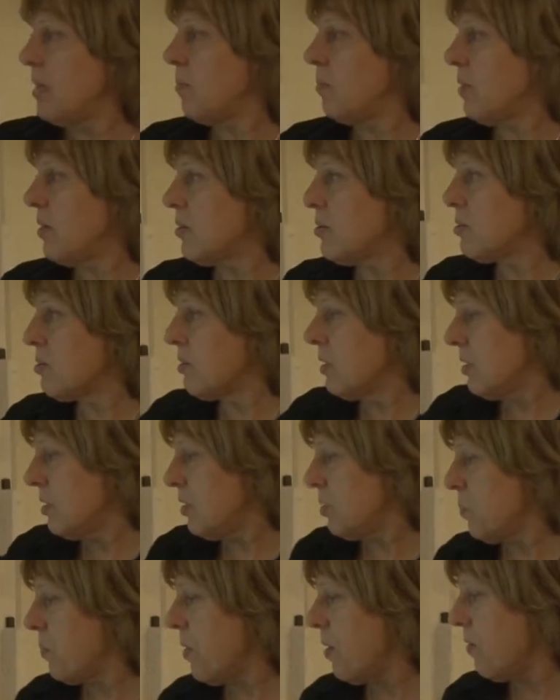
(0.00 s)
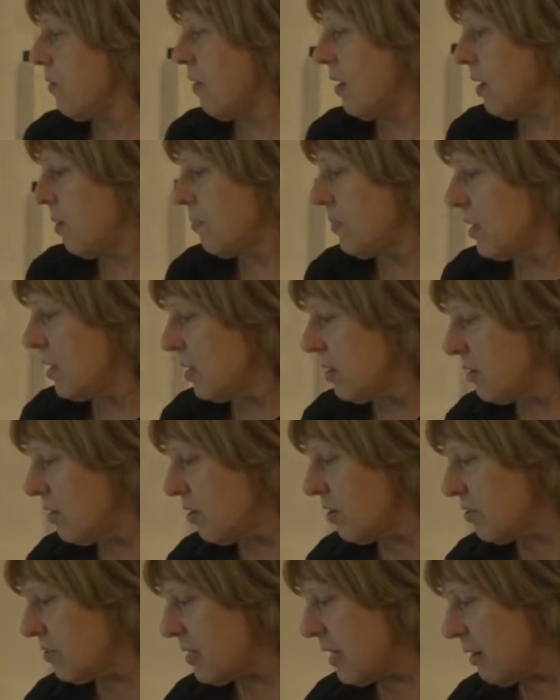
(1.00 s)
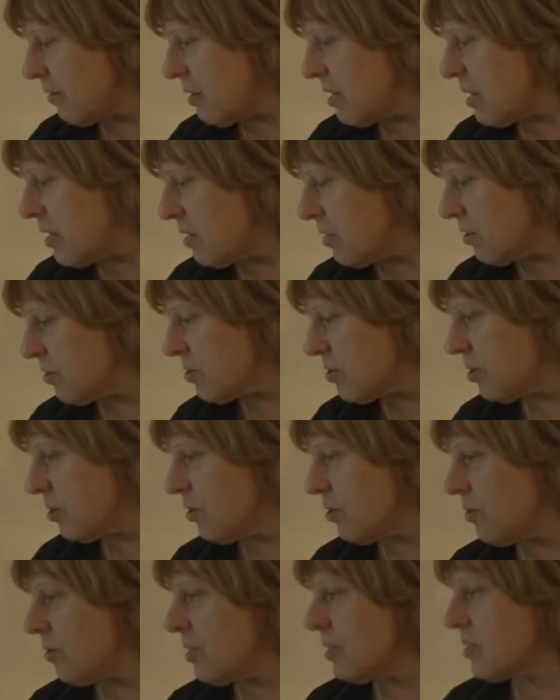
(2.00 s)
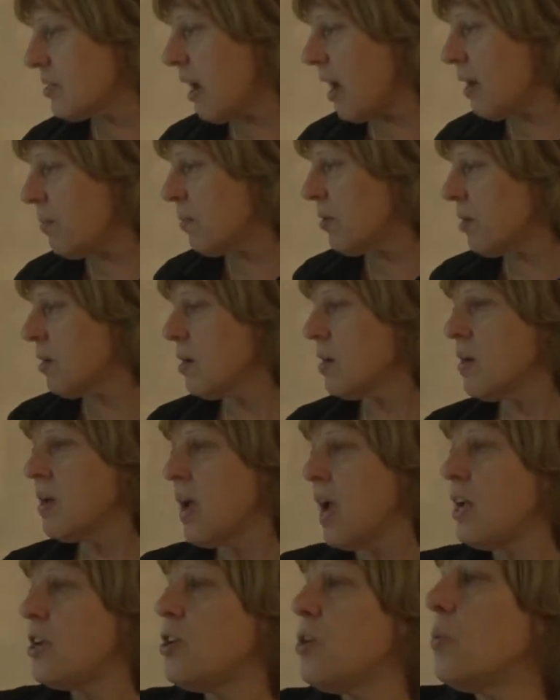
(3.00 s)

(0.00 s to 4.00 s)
administering this program. You go down here to the timer and